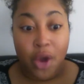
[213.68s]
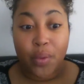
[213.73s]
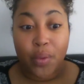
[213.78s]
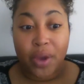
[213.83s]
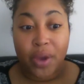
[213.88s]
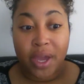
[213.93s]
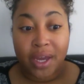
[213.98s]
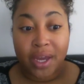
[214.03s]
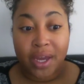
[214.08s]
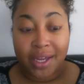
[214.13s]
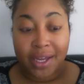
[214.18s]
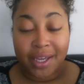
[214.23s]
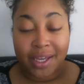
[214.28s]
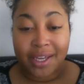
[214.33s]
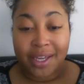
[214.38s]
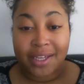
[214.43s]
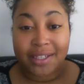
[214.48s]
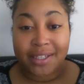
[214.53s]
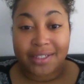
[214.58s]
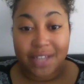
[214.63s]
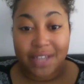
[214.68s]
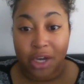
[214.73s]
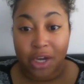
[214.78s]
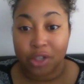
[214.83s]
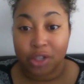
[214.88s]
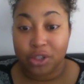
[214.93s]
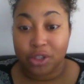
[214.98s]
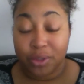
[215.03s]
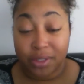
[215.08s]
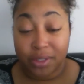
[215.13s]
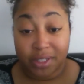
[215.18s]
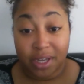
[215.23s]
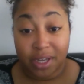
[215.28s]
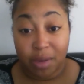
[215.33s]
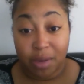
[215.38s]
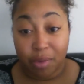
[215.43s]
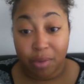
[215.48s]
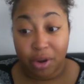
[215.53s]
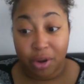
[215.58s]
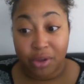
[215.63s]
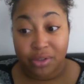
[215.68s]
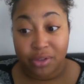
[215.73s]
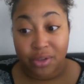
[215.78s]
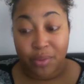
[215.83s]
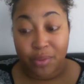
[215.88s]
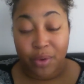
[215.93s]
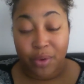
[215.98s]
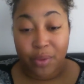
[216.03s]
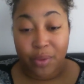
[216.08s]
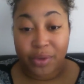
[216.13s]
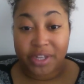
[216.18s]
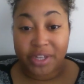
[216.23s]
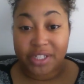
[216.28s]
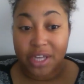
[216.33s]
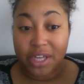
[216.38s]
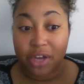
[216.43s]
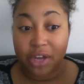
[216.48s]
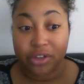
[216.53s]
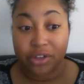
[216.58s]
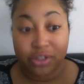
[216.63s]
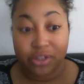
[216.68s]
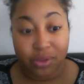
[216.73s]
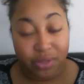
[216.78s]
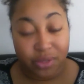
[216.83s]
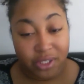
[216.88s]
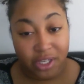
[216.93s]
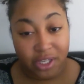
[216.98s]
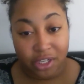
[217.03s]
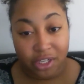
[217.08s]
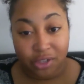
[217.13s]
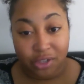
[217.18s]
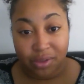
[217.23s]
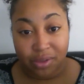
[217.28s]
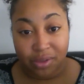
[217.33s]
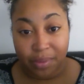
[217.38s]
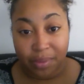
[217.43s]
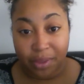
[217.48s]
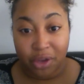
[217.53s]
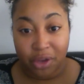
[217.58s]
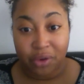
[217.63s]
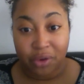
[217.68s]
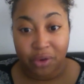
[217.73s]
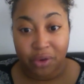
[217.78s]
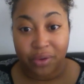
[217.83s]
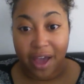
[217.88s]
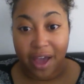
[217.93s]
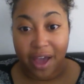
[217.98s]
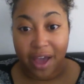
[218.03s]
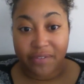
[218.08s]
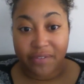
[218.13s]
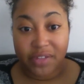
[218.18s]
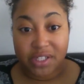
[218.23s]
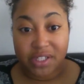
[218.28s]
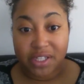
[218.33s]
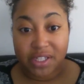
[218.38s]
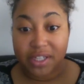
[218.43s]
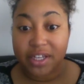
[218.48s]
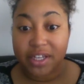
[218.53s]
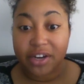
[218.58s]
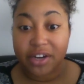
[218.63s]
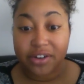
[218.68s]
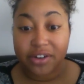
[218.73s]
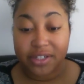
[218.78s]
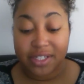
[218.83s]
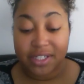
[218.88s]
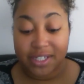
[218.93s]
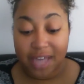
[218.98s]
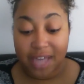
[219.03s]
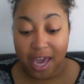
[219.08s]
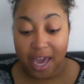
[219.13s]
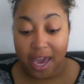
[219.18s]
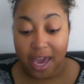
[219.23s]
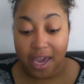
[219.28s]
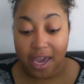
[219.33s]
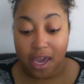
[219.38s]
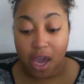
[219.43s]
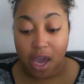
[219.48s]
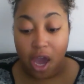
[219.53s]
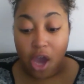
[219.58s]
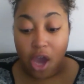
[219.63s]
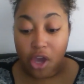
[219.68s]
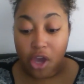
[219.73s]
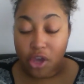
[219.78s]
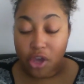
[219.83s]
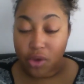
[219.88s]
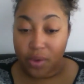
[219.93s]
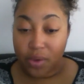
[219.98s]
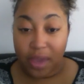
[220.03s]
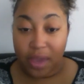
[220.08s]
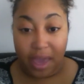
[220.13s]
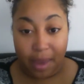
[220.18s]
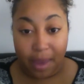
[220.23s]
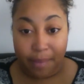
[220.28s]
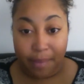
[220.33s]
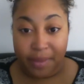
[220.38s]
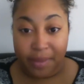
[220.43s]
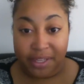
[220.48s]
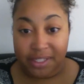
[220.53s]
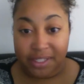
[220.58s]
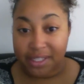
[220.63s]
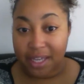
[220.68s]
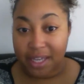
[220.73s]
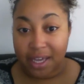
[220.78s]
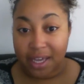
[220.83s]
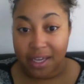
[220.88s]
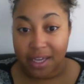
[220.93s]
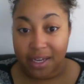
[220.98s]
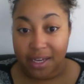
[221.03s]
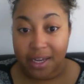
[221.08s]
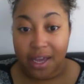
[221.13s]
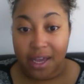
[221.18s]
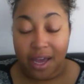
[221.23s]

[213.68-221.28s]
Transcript: When He tells you He's going to bring you somewhere, when He tells you He's going to do something in your life, it's clear as day. You can't miss it.